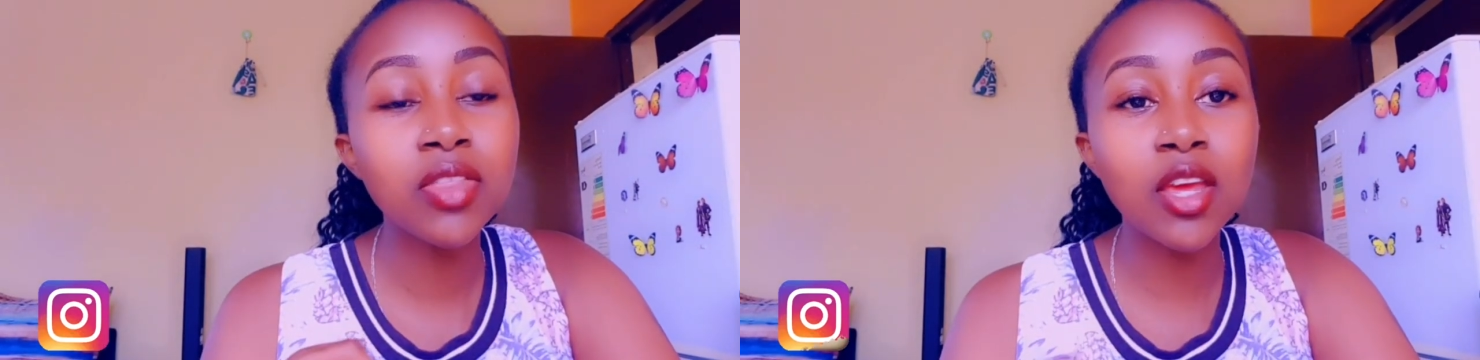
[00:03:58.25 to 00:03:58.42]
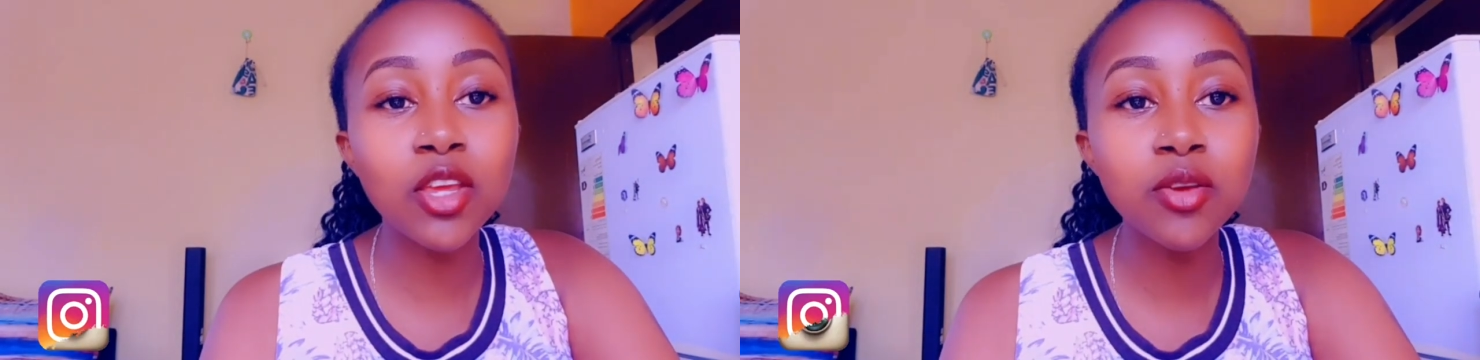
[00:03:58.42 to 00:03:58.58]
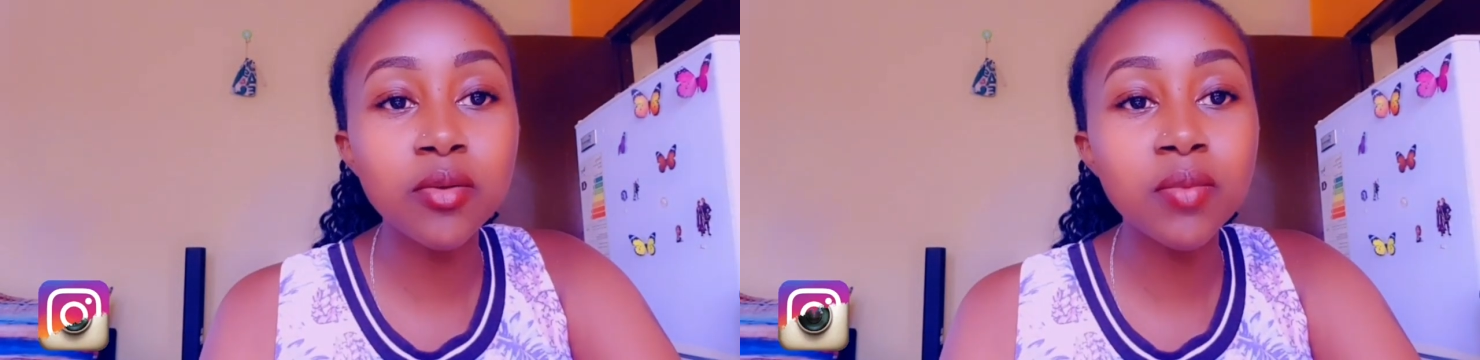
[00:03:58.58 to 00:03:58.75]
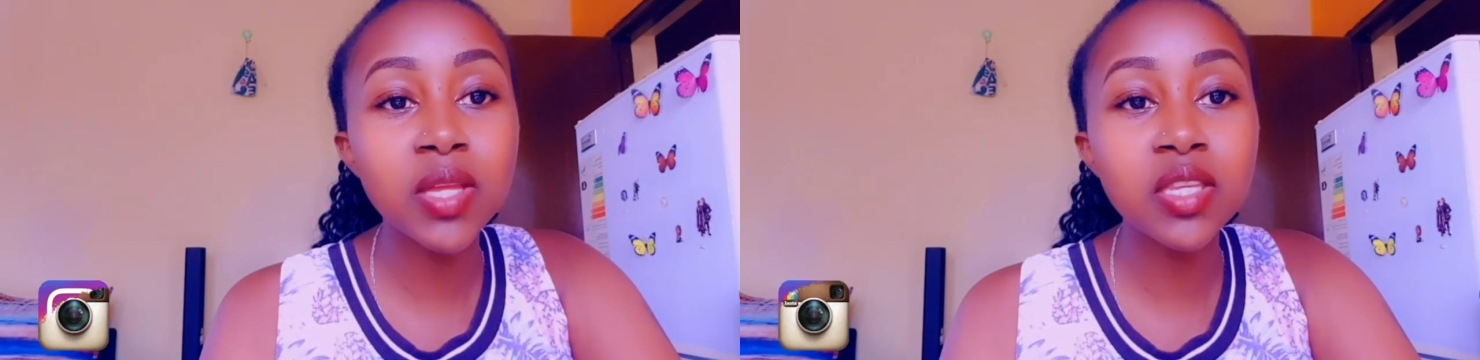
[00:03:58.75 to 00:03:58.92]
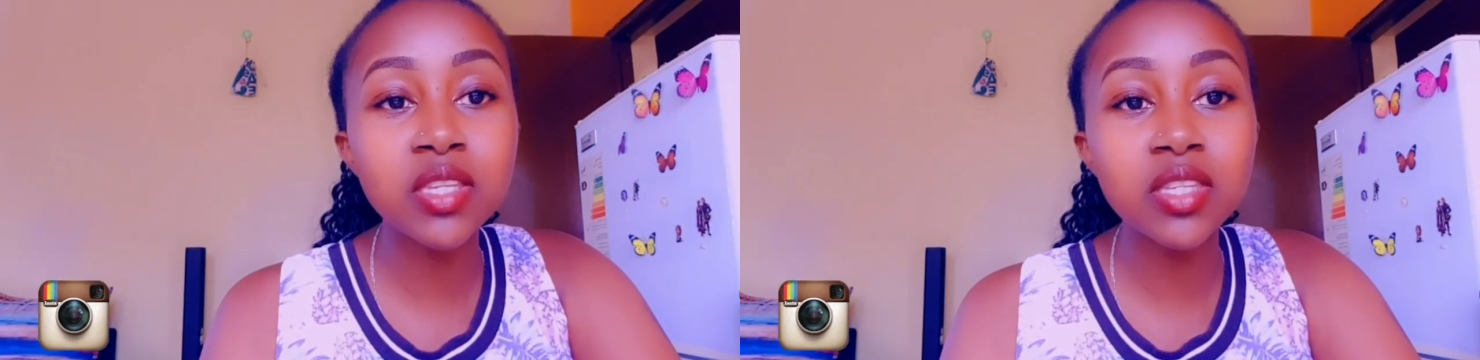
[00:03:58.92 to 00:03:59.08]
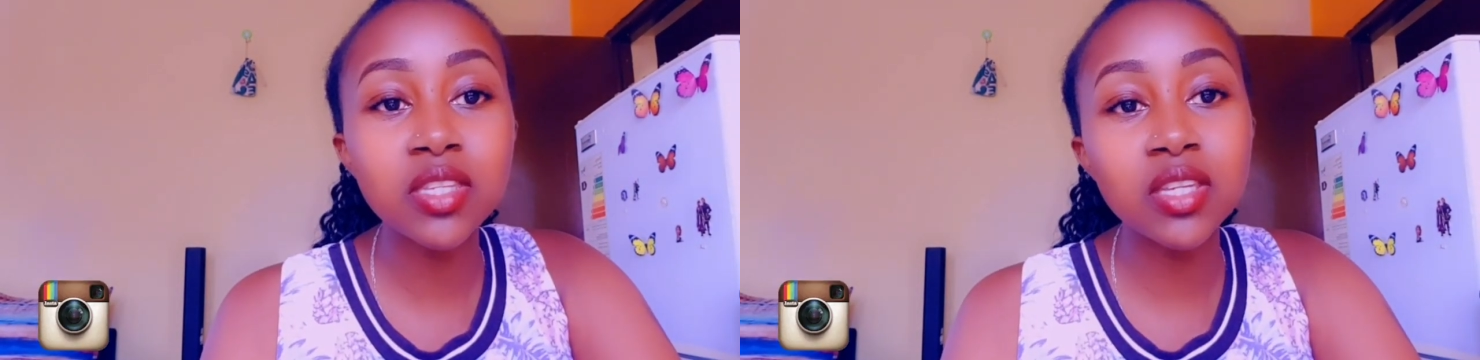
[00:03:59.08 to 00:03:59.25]
the
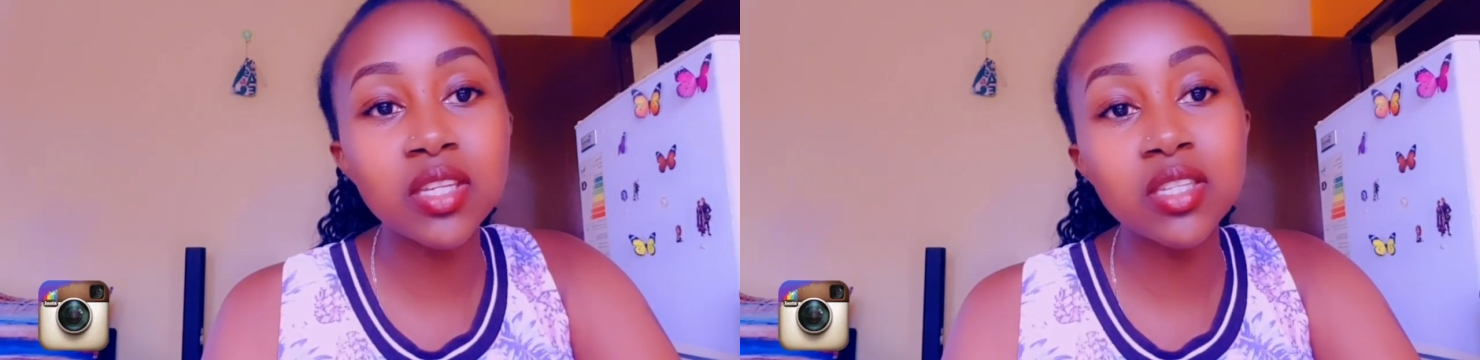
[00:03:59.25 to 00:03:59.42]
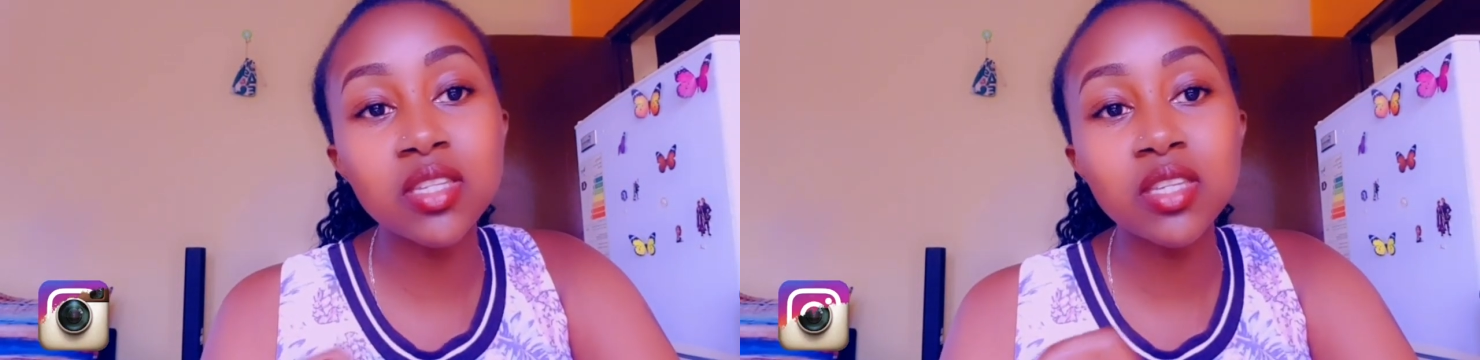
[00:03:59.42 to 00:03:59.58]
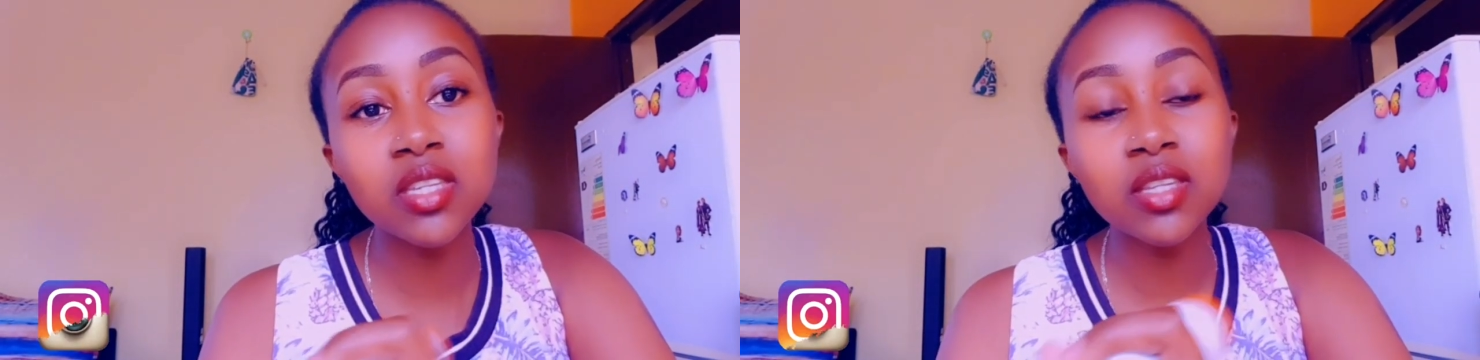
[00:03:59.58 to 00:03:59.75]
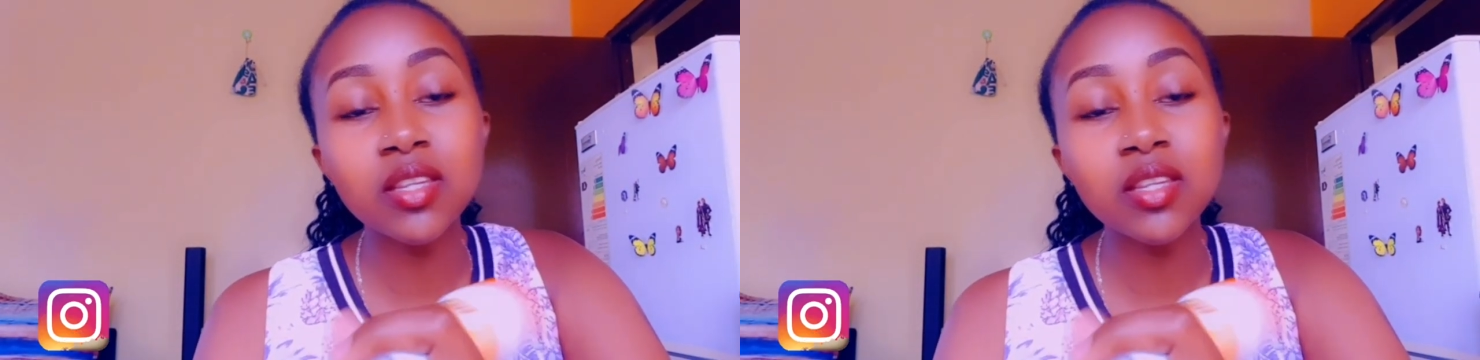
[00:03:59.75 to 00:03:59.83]
cumin seeds,